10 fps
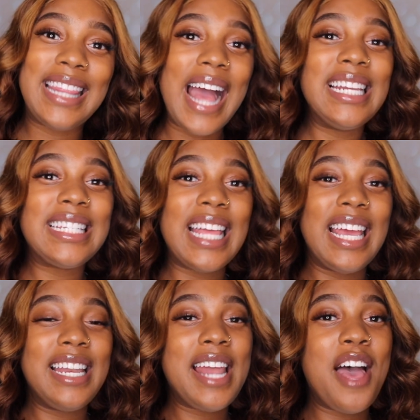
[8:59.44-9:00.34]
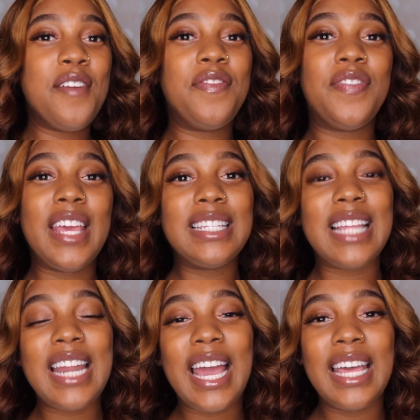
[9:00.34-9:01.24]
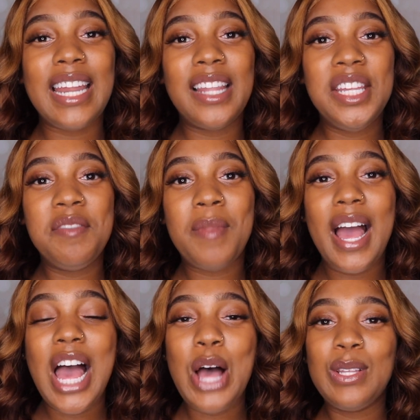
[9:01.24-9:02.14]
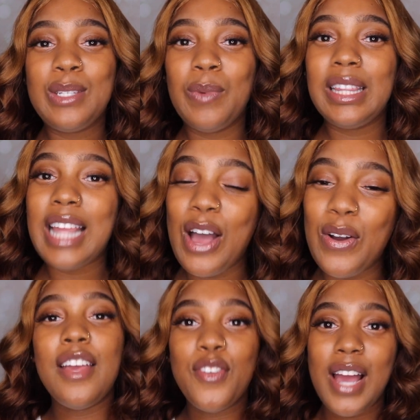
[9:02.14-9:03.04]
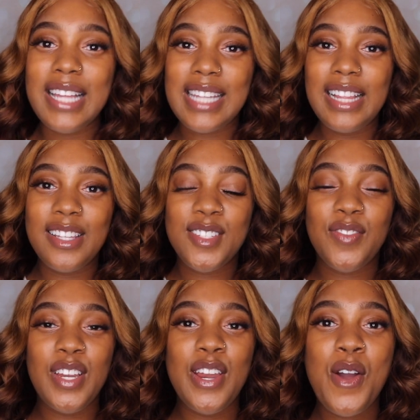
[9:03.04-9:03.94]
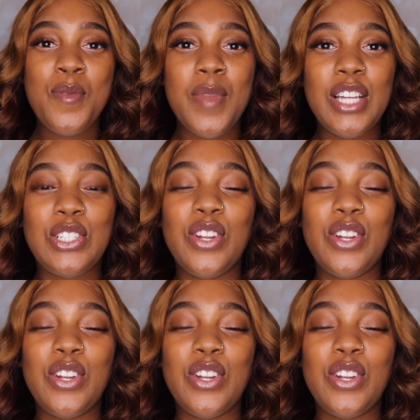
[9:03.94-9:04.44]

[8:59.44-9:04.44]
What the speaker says: That is the end of things that I cannot leave my house without. If you guys like this video, make sure